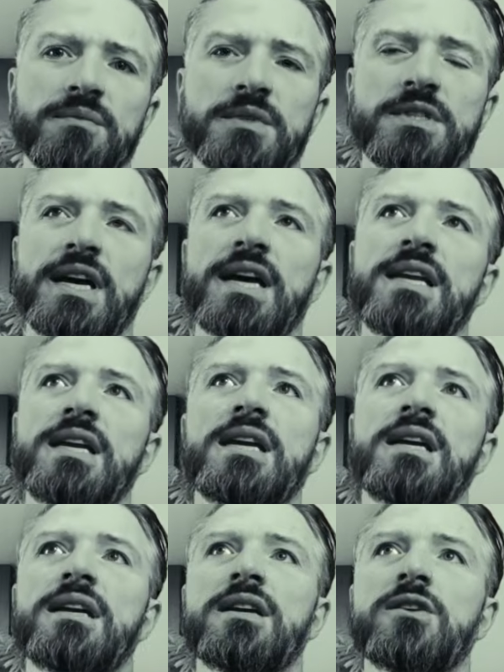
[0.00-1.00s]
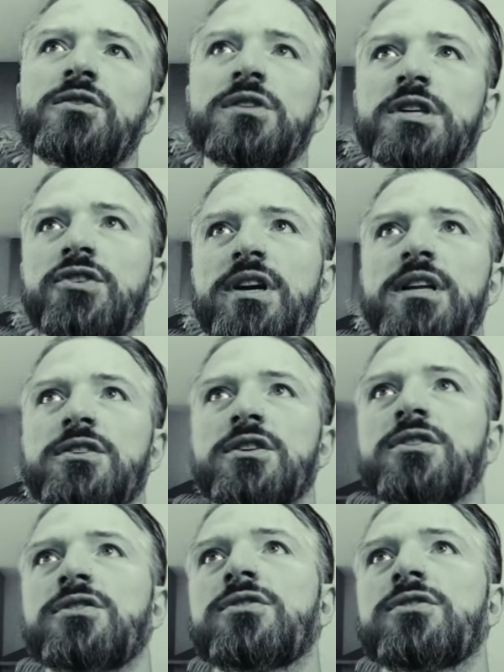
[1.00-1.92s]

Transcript: tiny, to the grid, just